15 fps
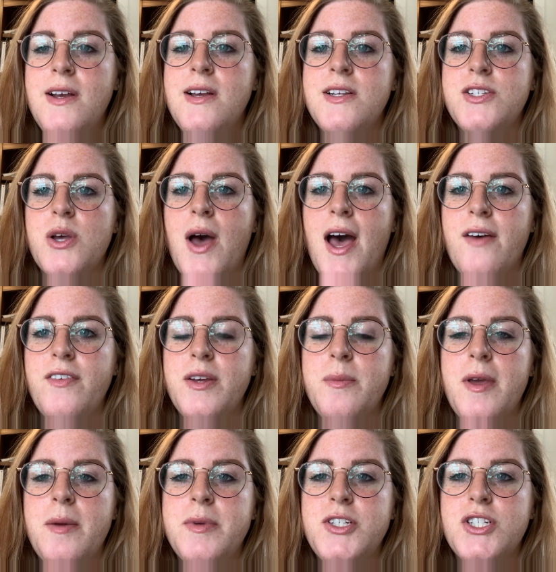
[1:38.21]
So having
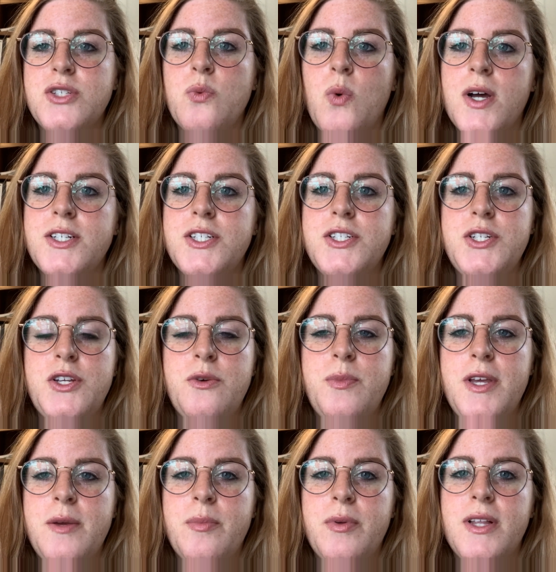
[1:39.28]
maybe just 1 to 2
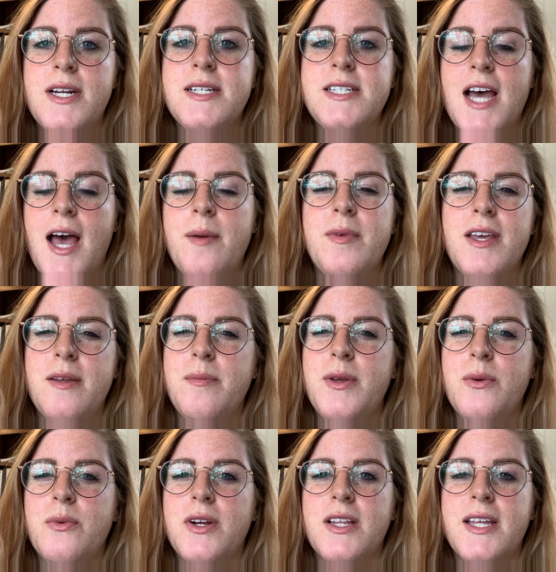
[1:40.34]
people at a time can be
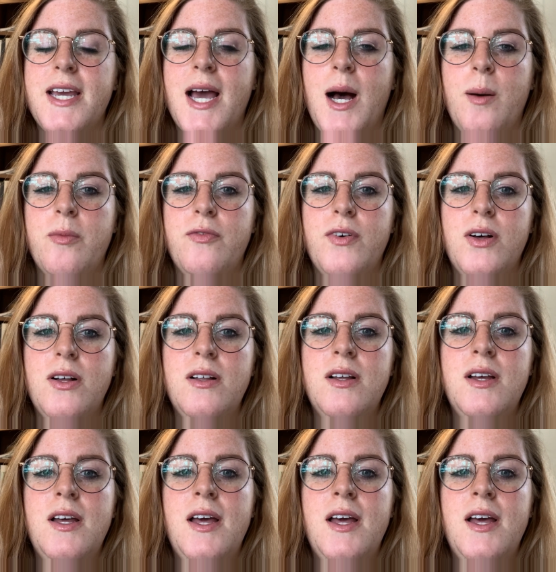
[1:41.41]
really helpful.